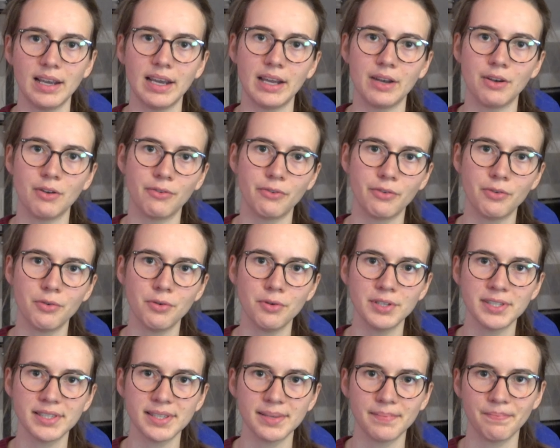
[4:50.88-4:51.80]
And of
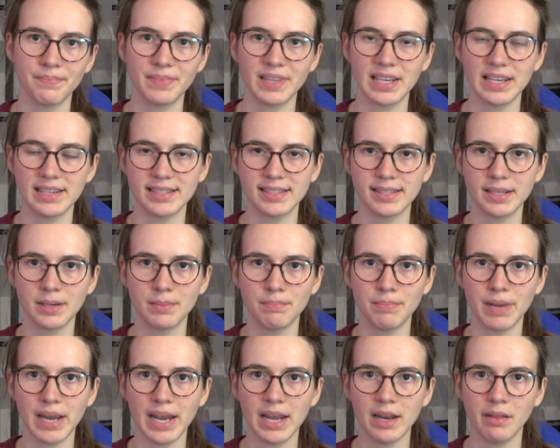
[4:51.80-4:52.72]
course, there's
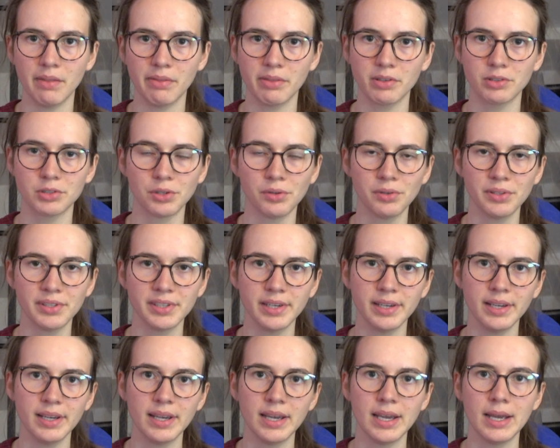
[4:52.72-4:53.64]
some pain in the shoulder,
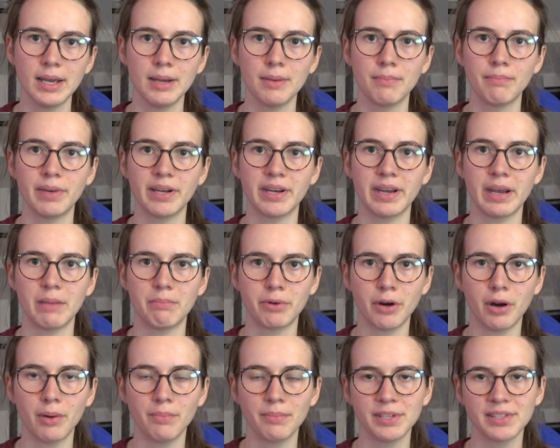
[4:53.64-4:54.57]
but I
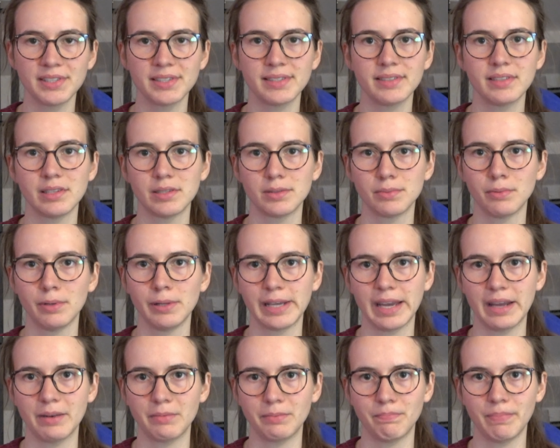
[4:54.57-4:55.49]
promise this will
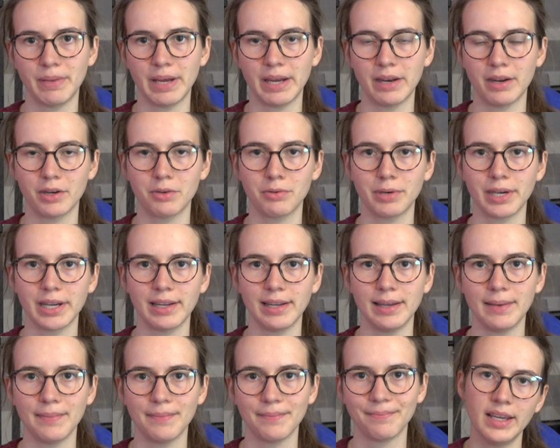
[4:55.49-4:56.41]
get better
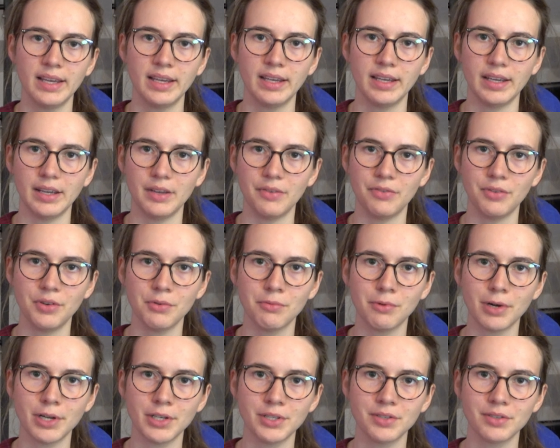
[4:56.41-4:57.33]
quickly. If you
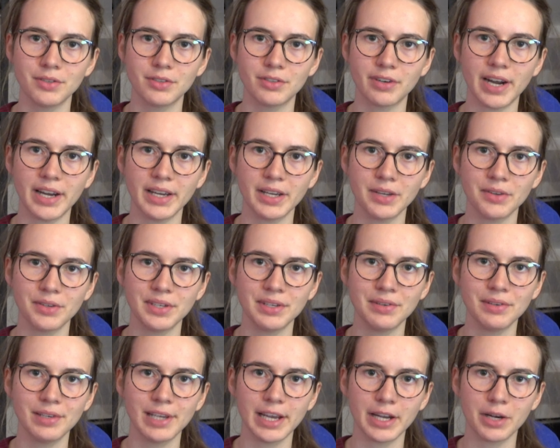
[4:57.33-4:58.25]
want to try your
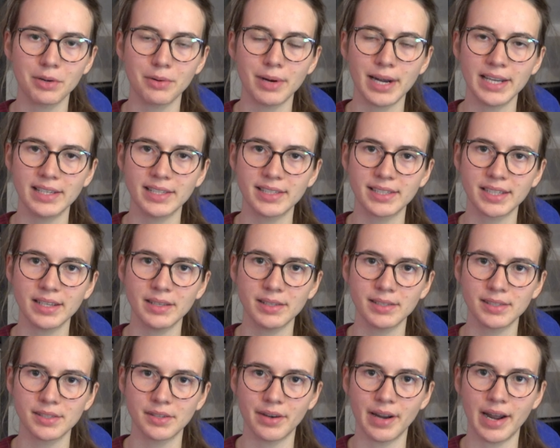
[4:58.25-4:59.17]
newly acquired
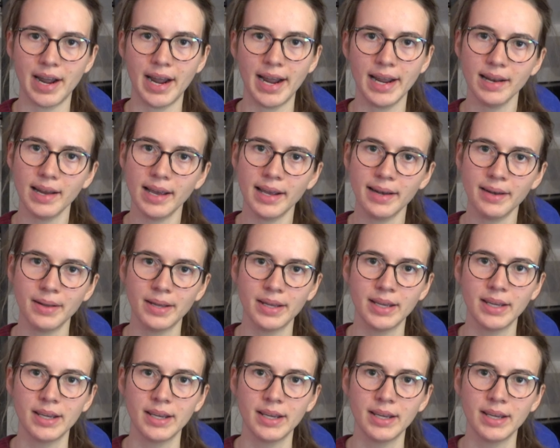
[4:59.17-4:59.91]
skills on a Highline,